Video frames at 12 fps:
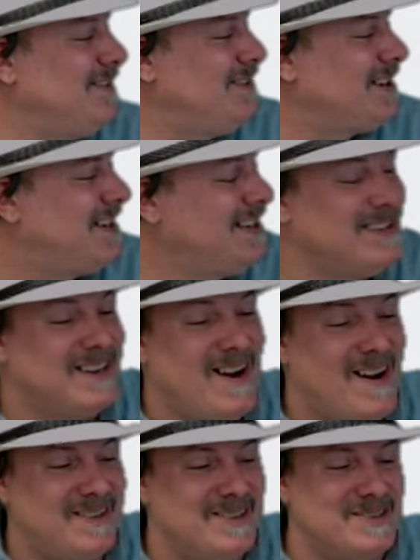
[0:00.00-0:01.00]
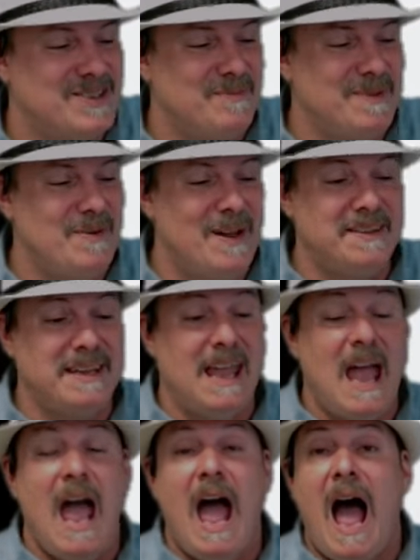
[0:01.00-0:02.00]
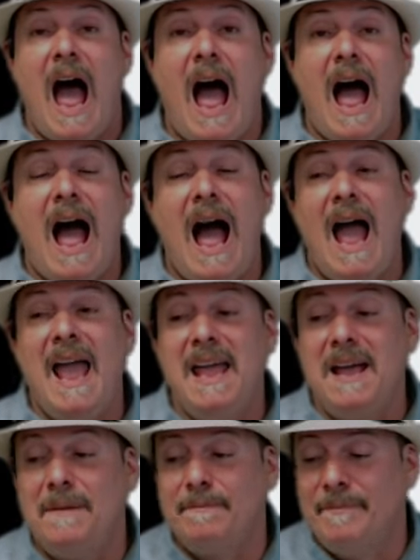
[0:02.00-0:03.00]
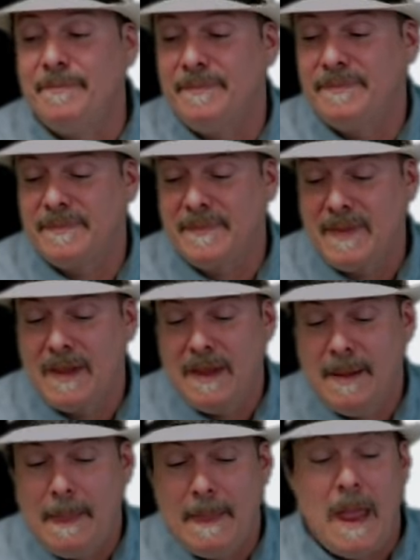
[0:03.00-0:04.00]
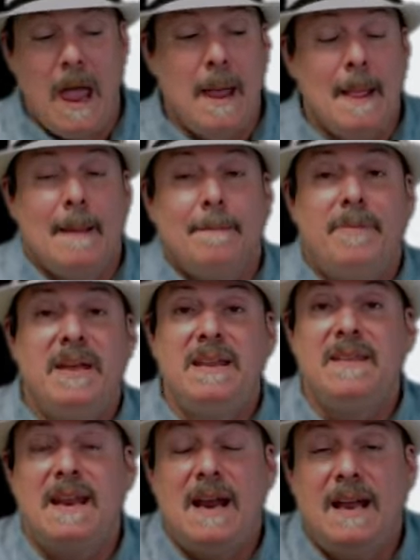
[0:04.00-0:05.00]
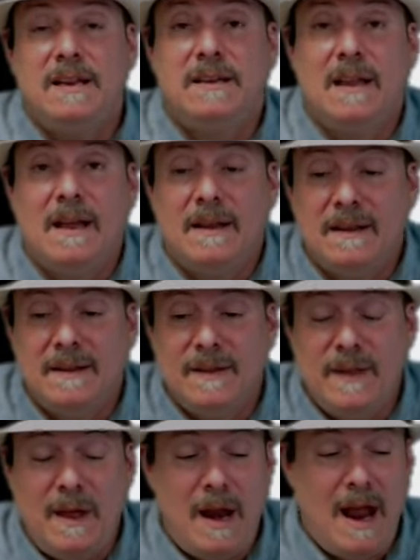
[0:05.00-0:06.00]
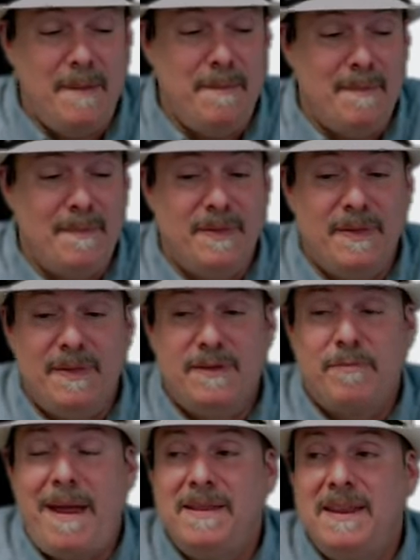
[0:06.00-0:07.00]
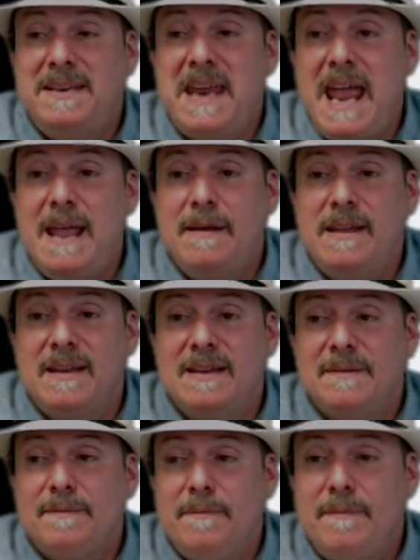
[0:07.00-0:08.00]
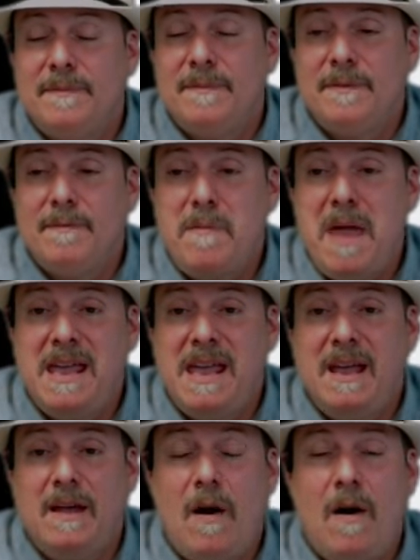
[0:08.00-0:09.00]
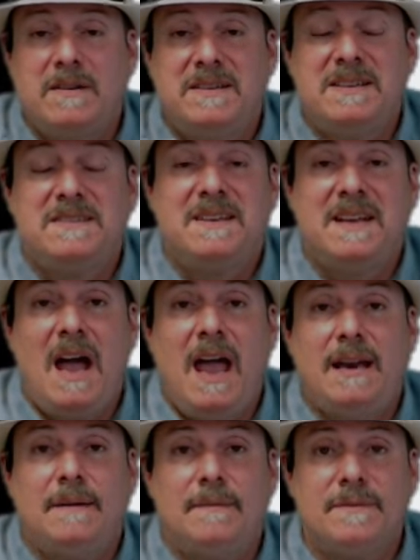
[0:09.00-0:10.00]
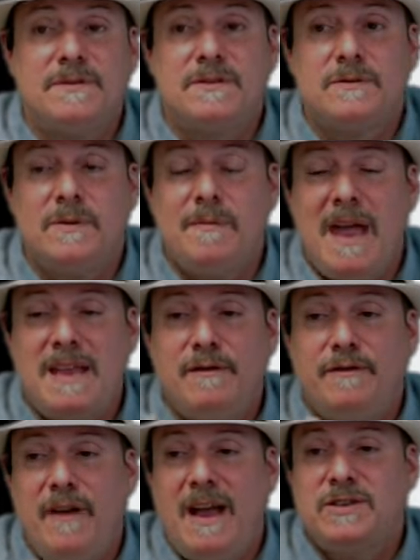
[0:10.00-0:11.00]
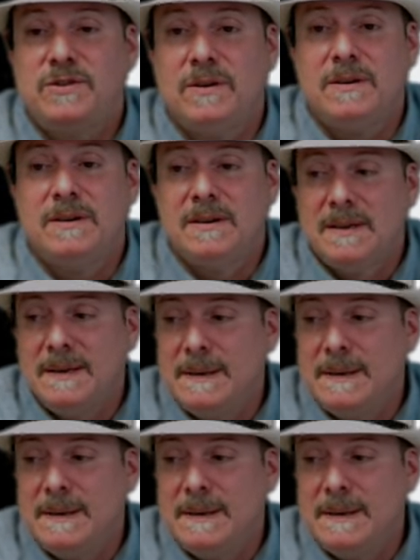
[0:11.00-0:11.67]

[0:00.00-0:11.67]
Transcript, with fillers: even a kindergartner should be wealthy. I um, being that I uh, that I spend the day making artistic items. We manufacture